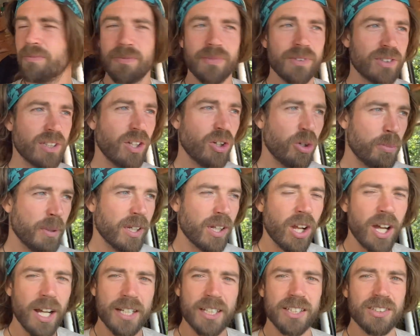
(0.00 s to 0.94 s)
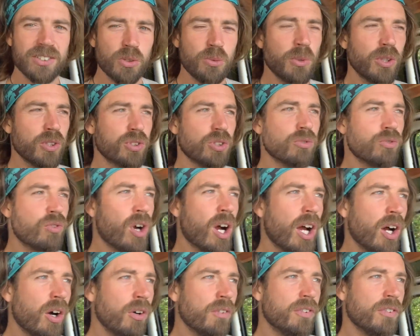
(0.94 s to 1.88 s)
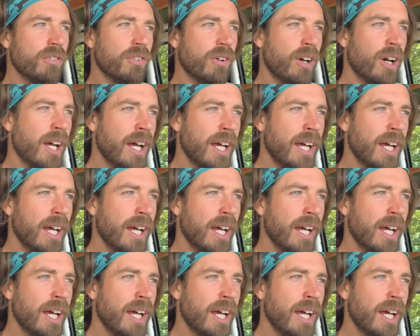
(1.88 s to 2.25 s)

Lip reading: It's a little bit like it's almost a write-off if I